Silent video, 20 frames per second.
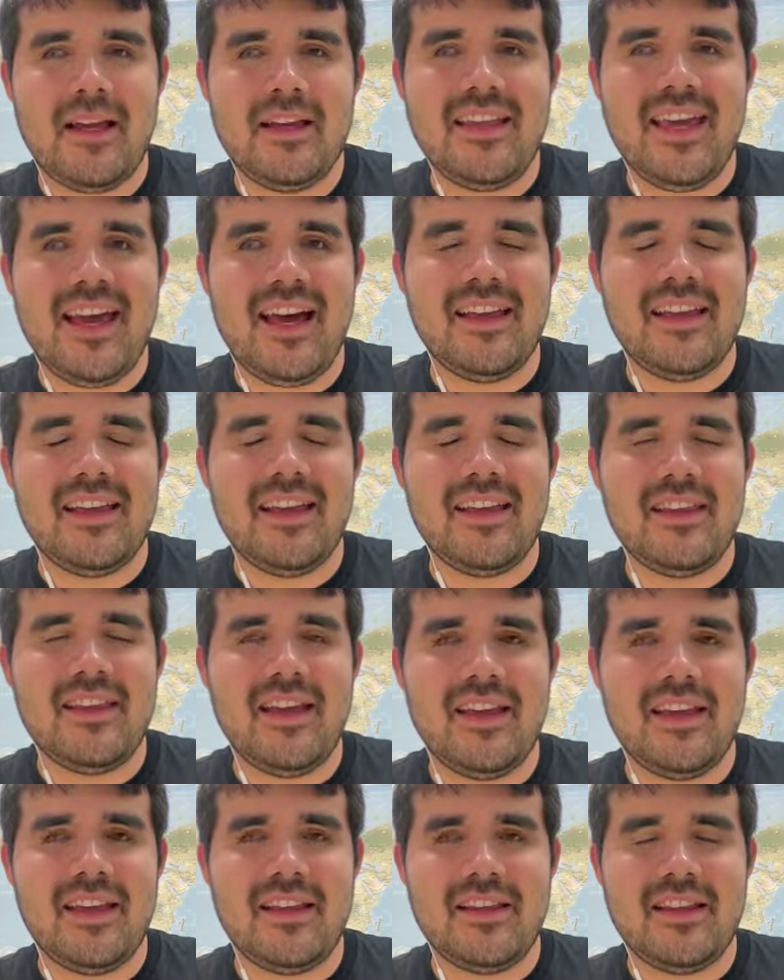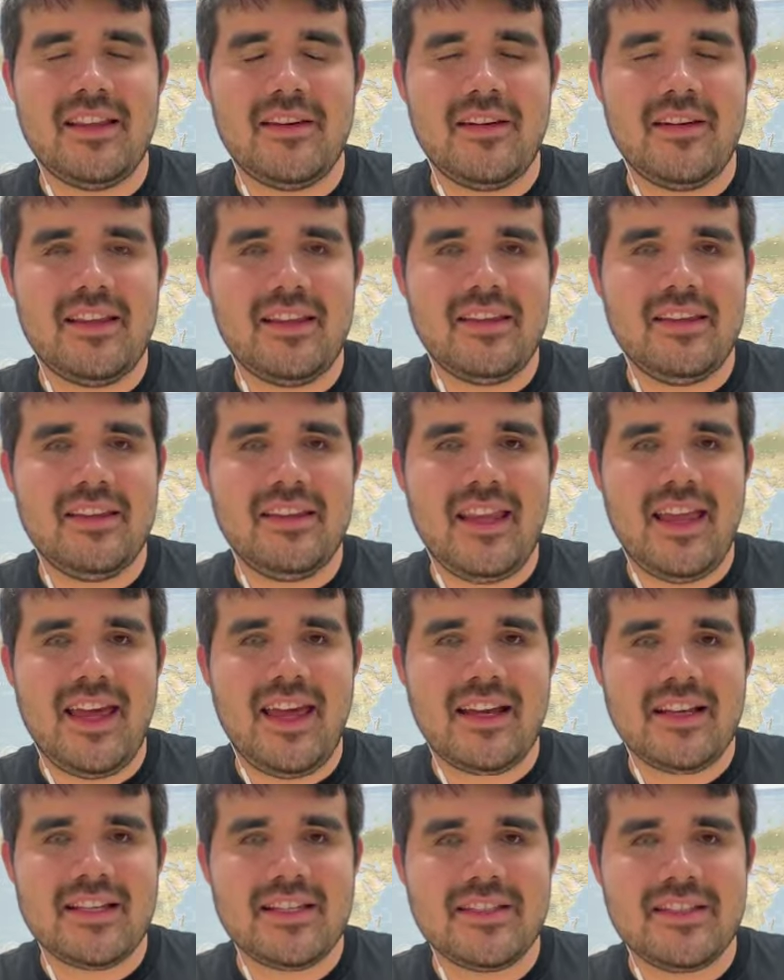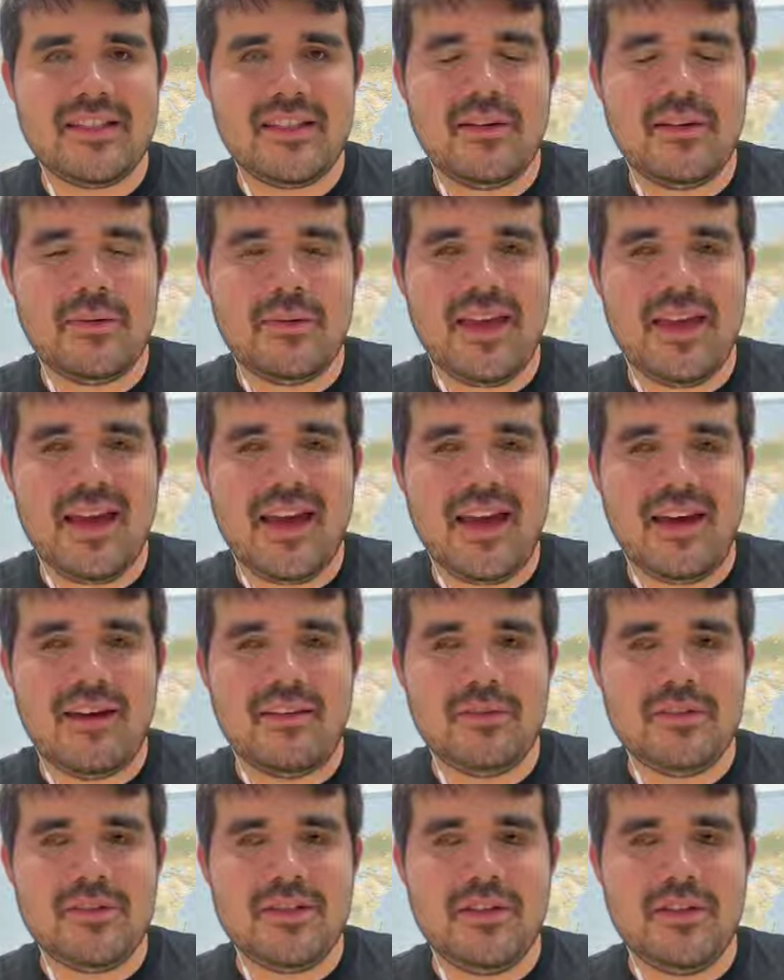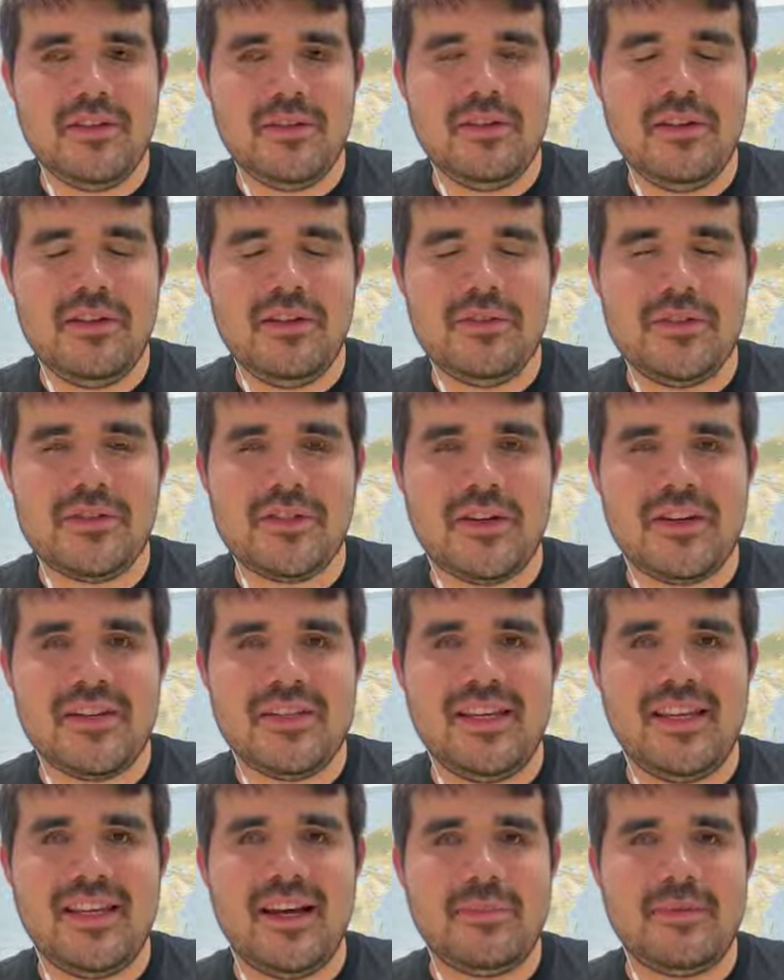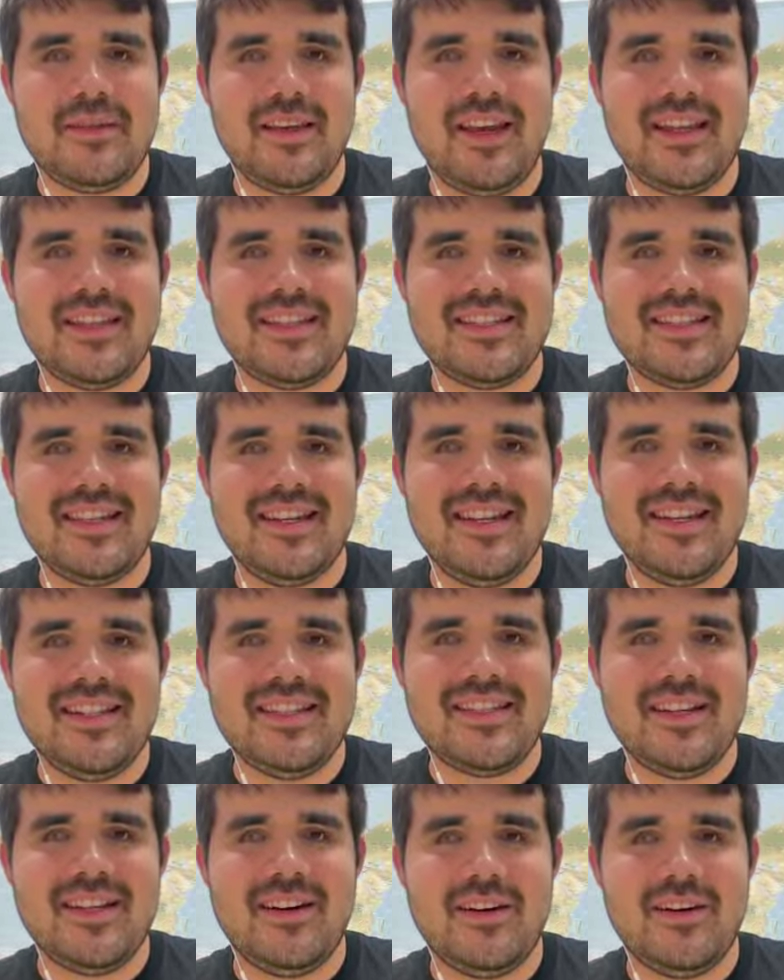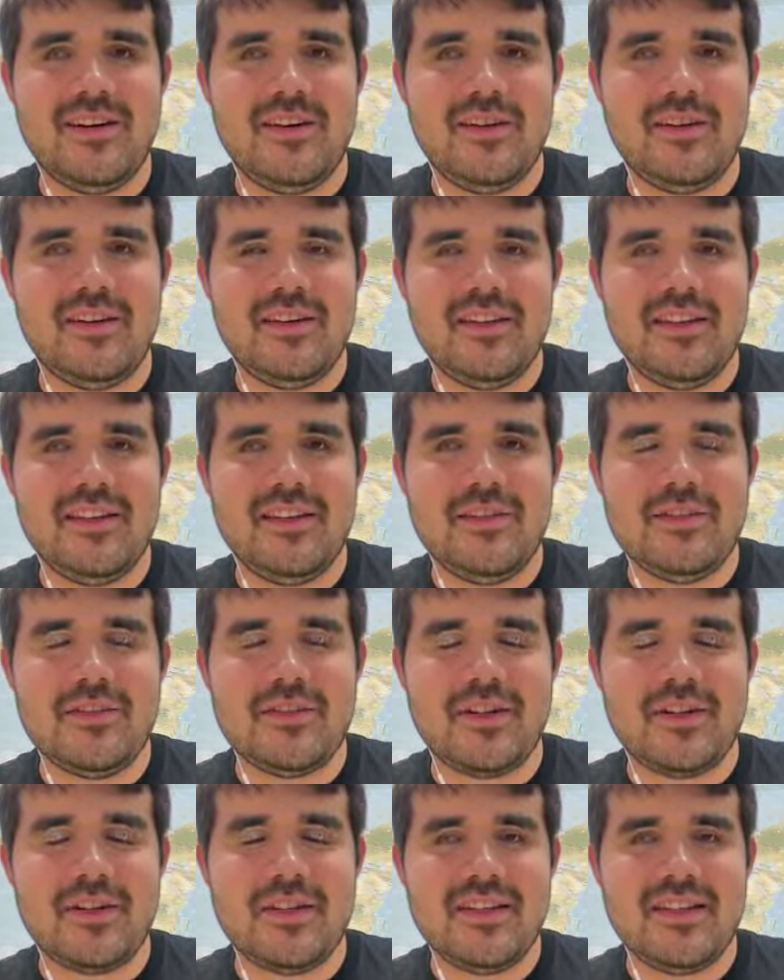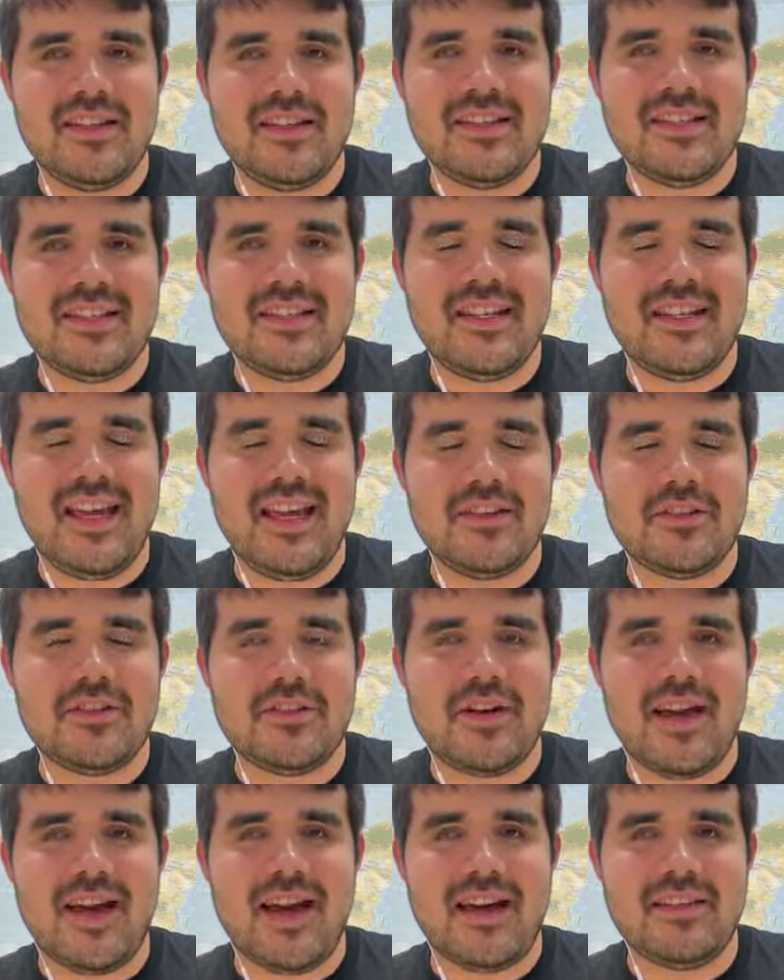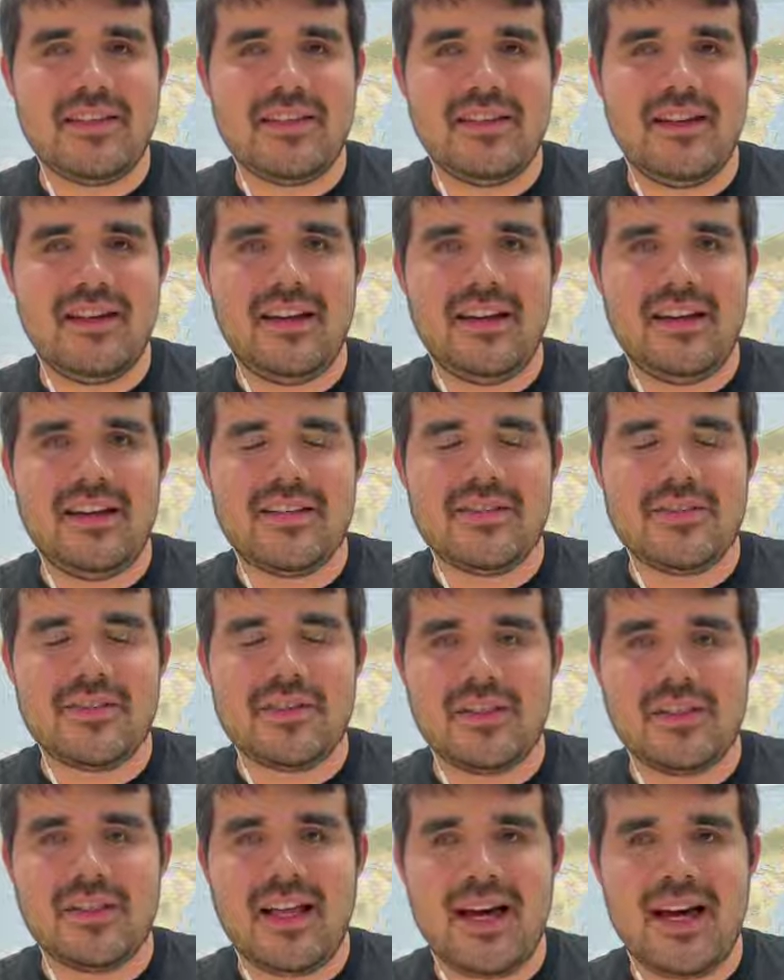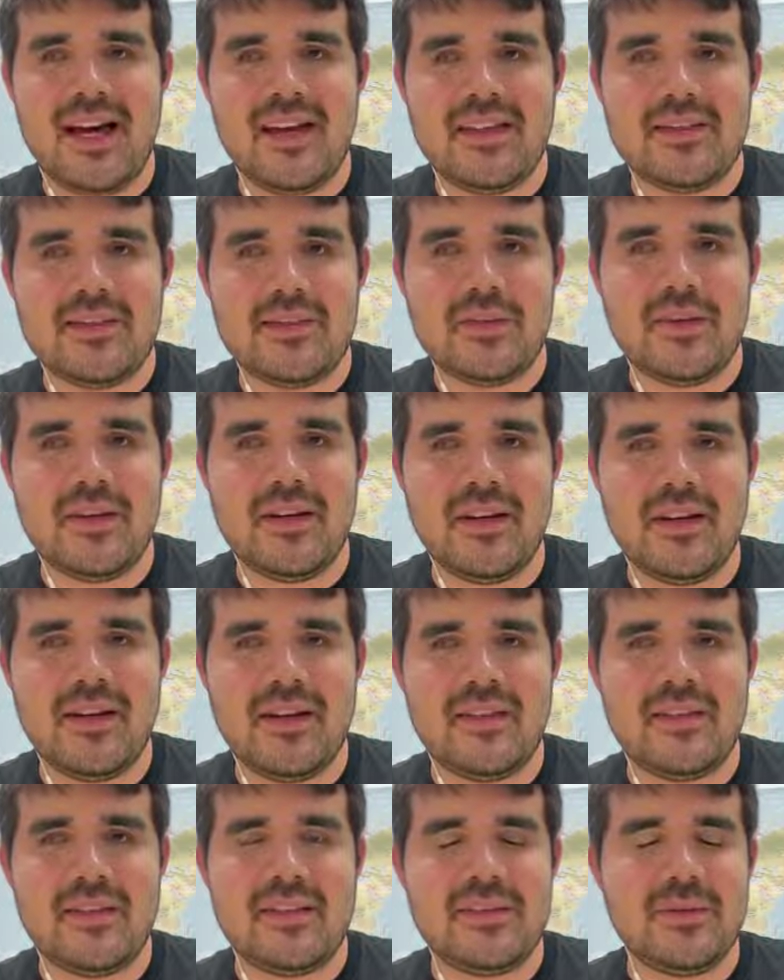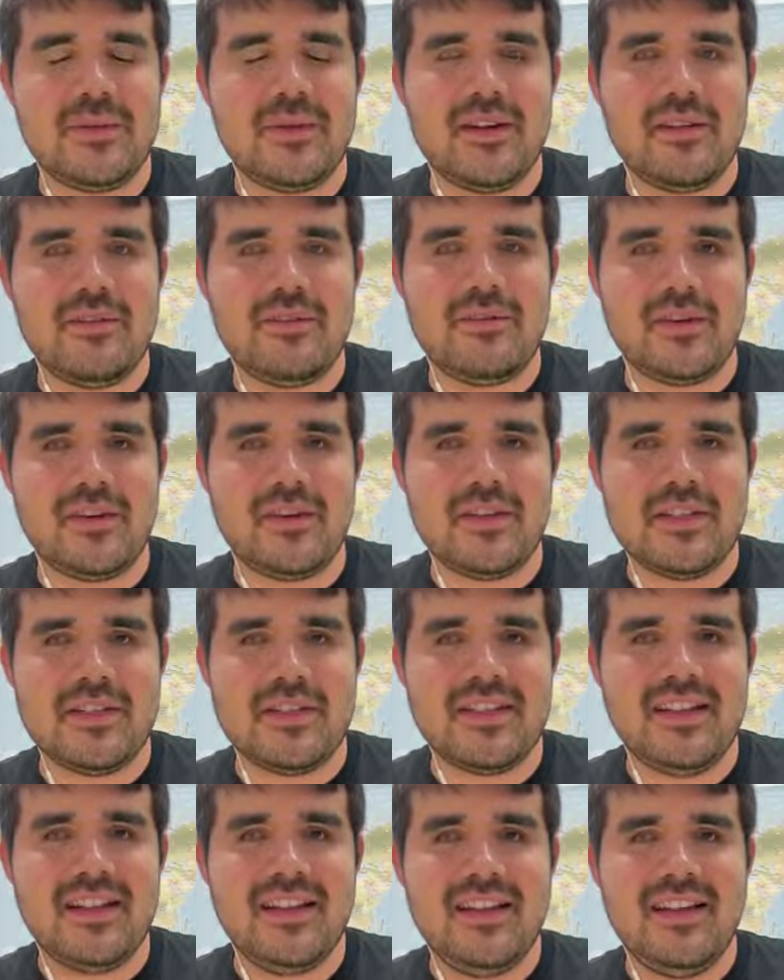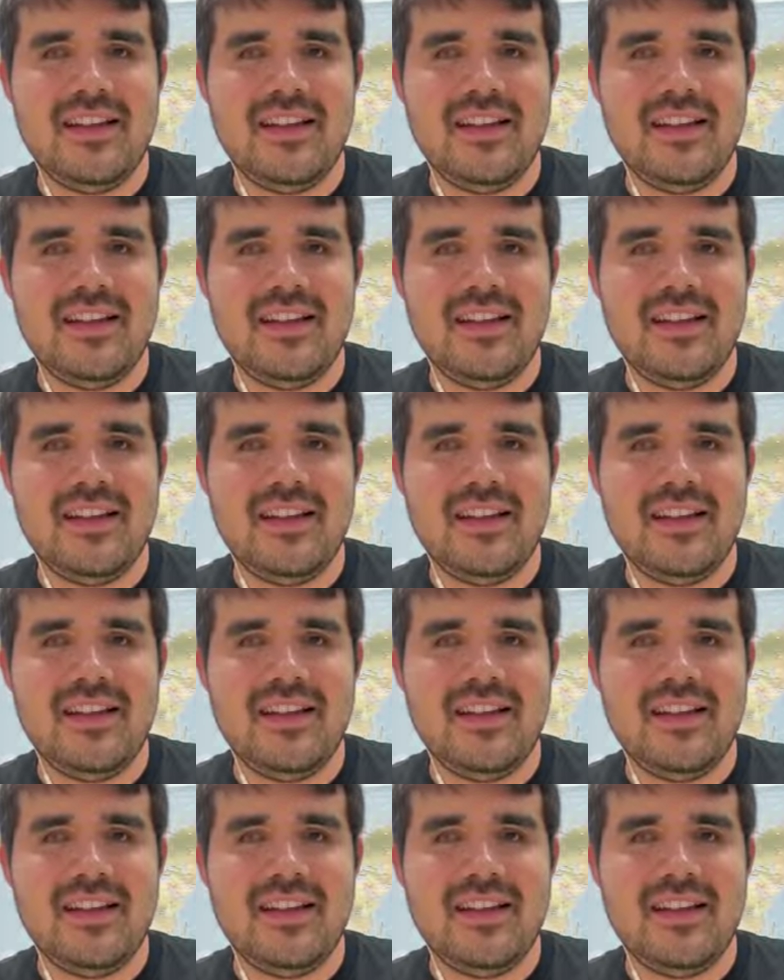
Yeah, and then next we have 2 New Jersey updates. So New Jersey State Triathlon is July 20th and 21st.